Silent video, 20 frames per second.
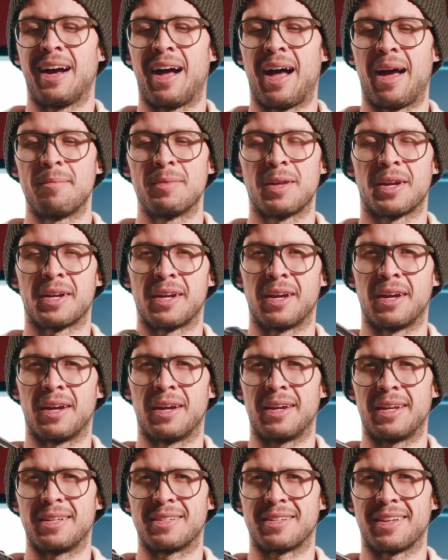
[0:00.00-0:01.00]
I'm not
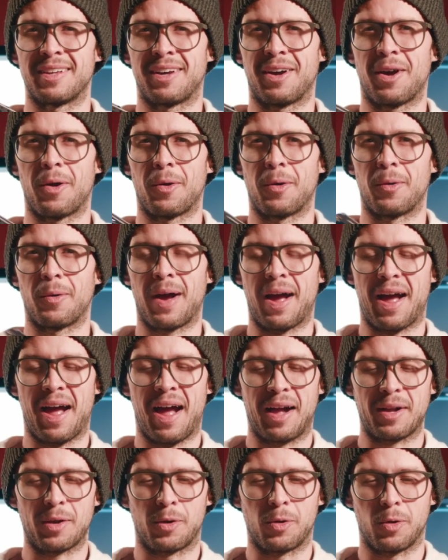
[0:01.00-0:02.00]
into the whole
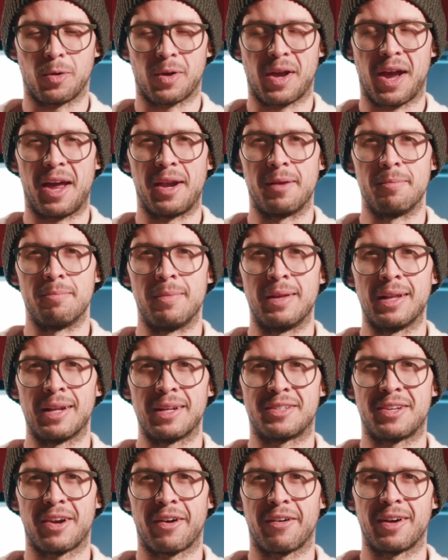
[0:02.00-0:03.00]
hardcore kind of
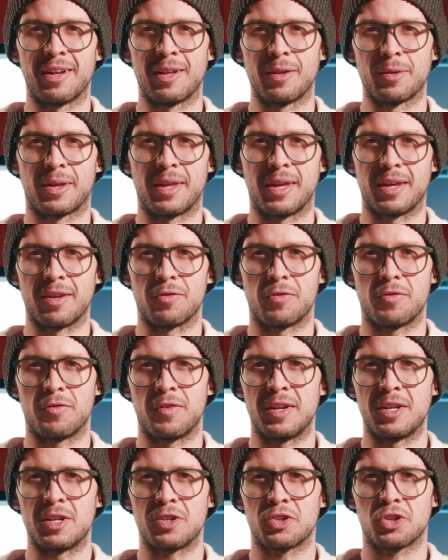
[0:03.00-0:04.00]
military looking
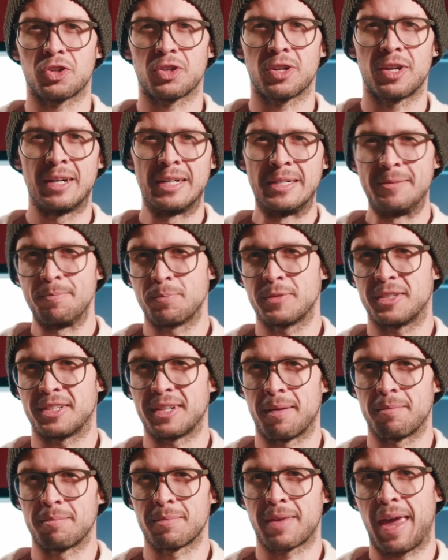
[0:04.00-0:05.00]
finish
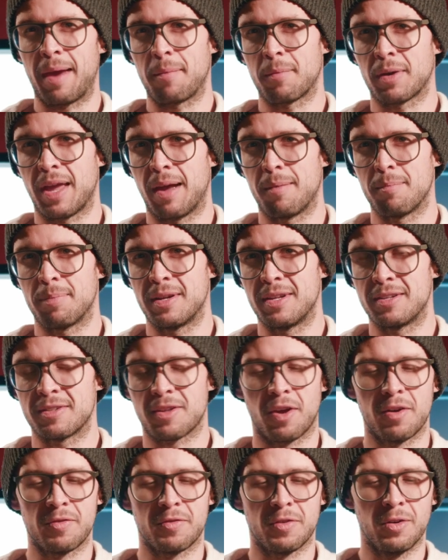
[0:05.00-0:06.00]
some camera companies
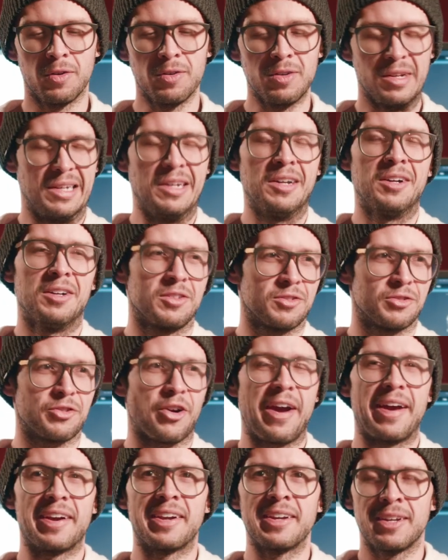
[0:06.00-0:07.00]
go for.
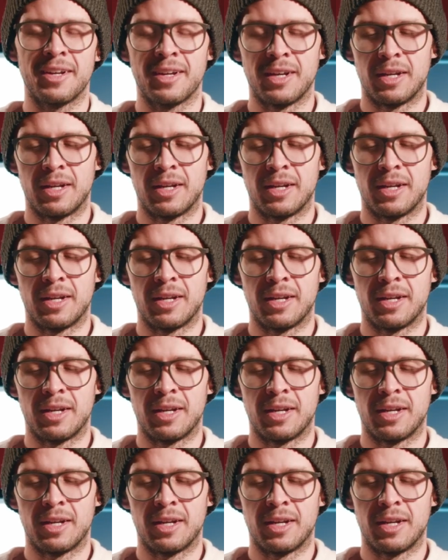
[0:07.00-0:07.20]
Red.